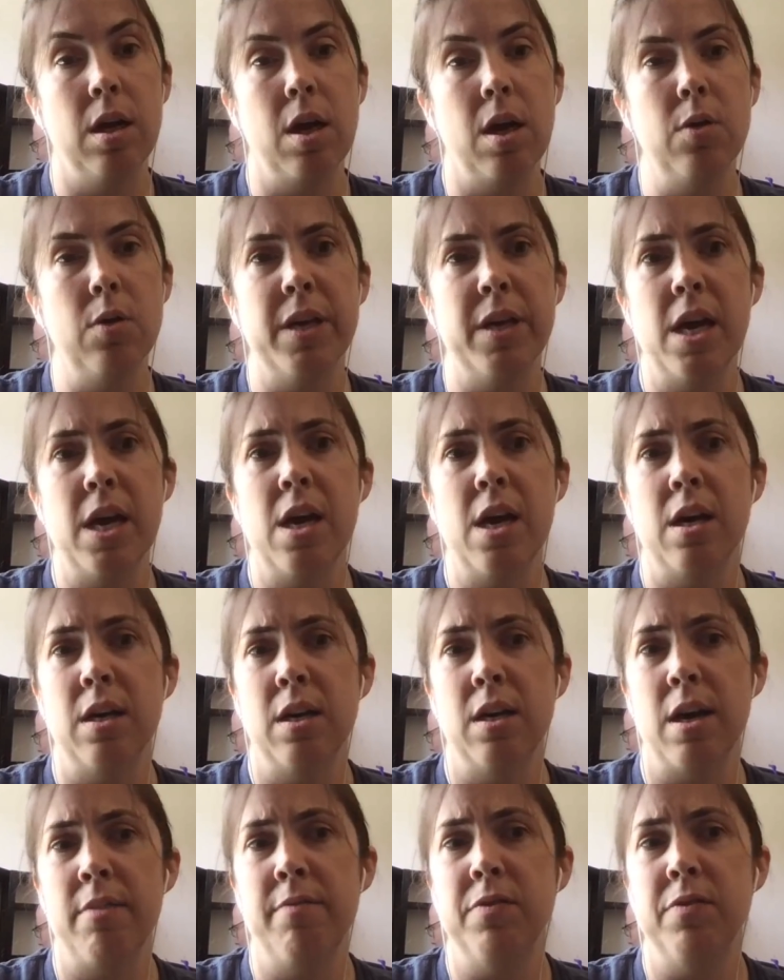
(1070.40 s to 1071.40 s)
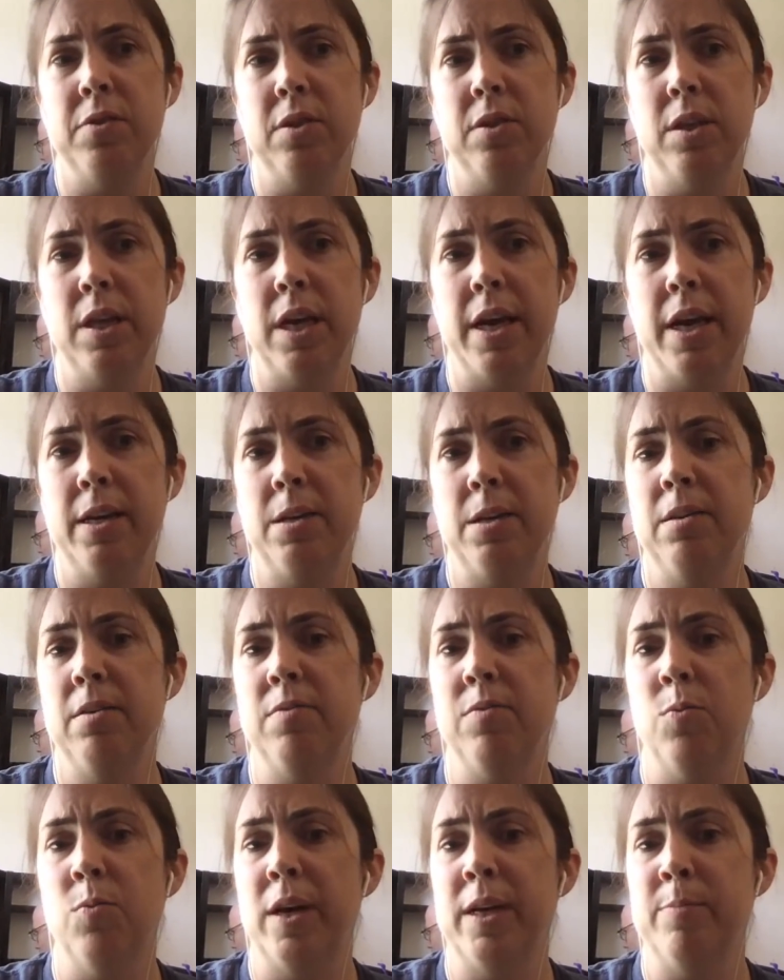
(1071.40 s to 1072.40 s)
Oh yeah, I've sold 100
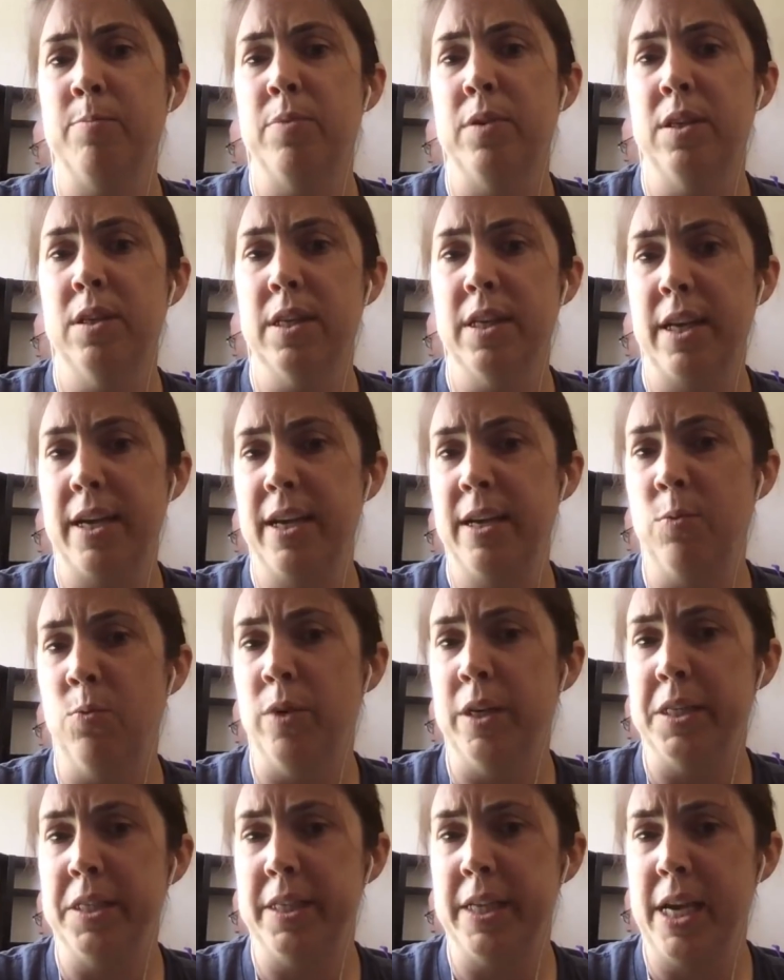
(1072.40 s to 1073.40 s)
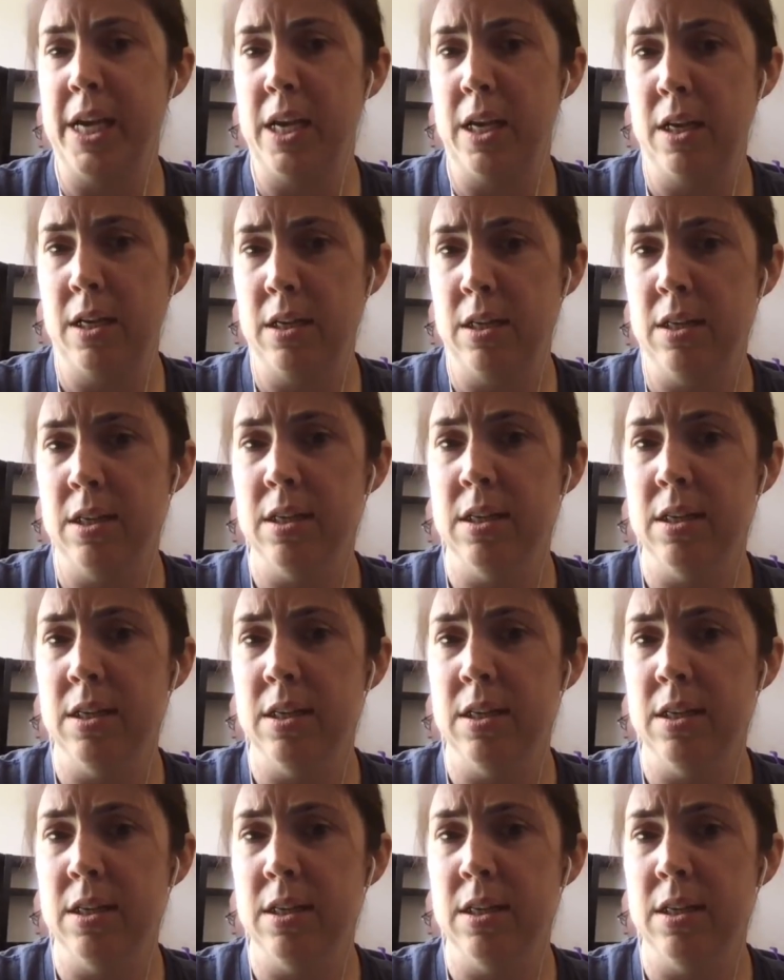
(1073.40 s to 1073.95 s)
of one book in one day.